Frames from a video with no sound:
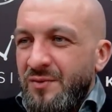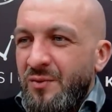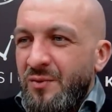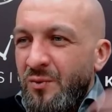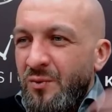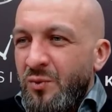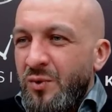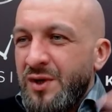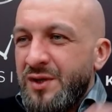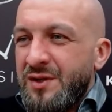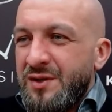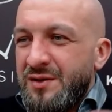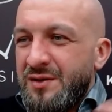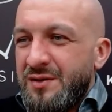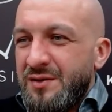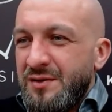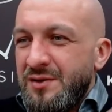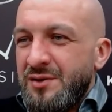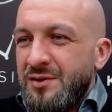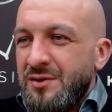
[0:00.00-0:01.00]
what
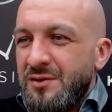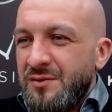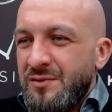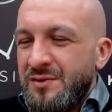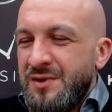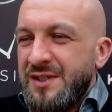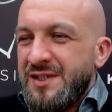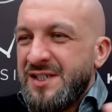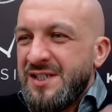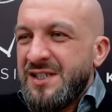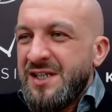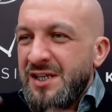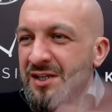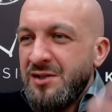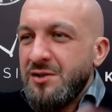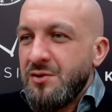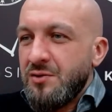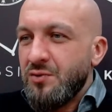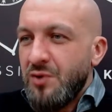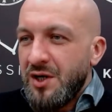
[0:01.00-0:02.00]
the skin
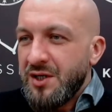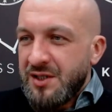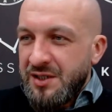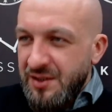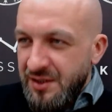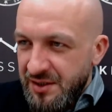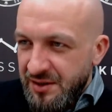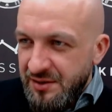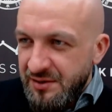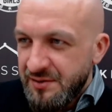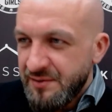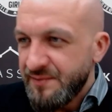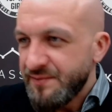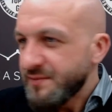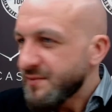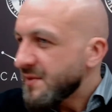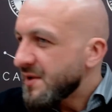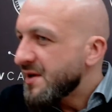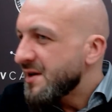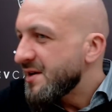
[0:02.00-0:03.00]
you're walking in,
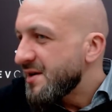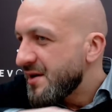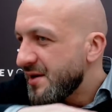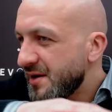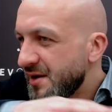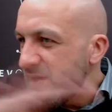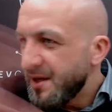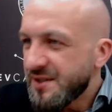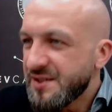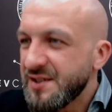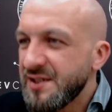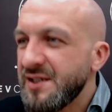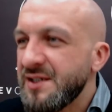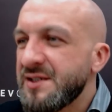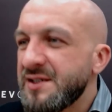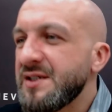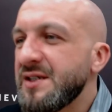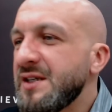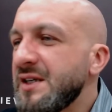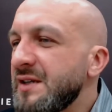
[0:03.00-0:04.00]
it's
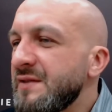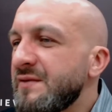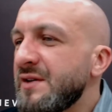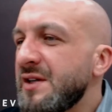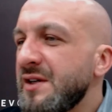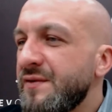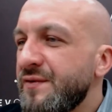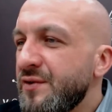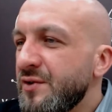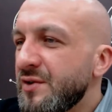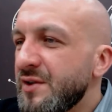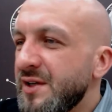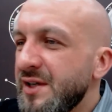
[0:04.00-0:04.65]
easy. Even if you're